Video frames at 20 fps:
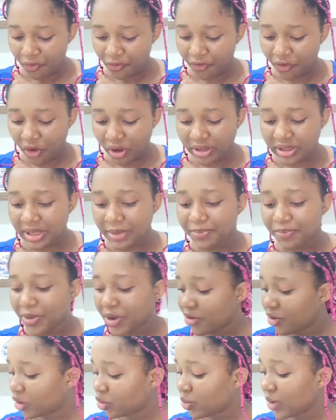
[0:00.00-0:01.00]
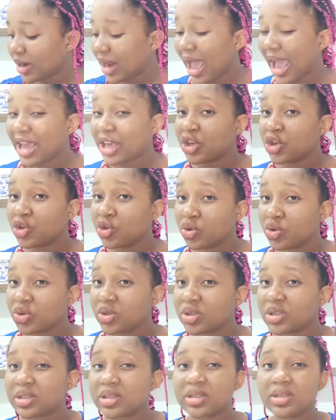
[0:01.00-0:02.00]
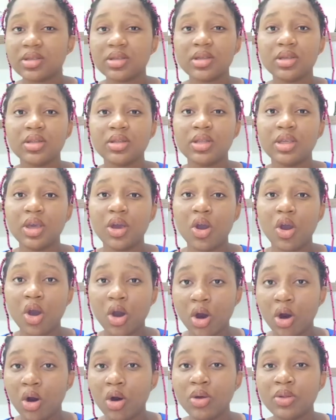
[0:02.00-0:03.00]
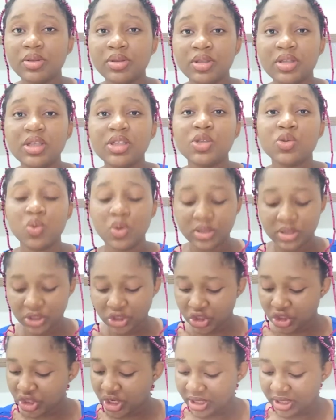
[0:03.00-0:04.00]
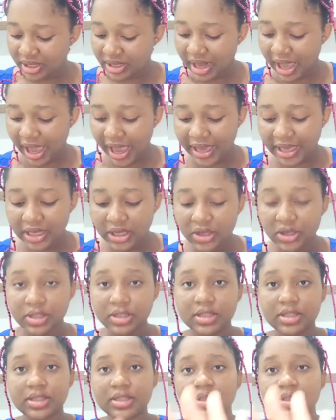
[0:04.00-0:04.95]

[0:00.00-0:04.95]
For the period when I used the oil, this was the shedding I got.